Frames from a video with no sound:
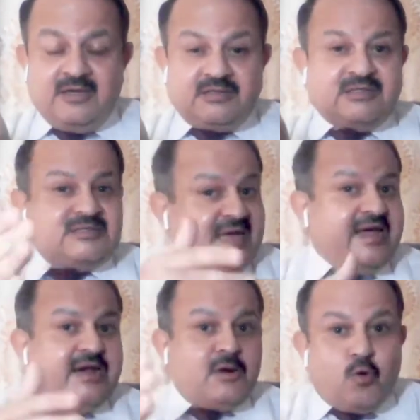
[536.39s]
is a
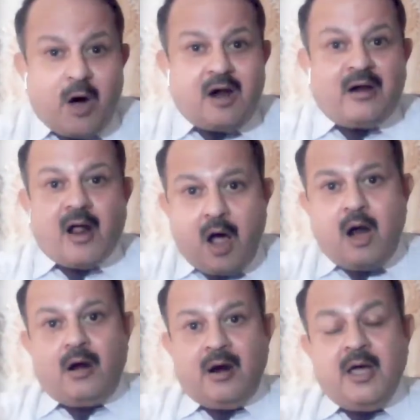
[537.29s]
sine qua
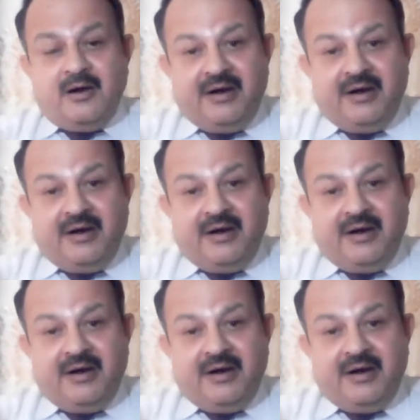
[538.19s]
non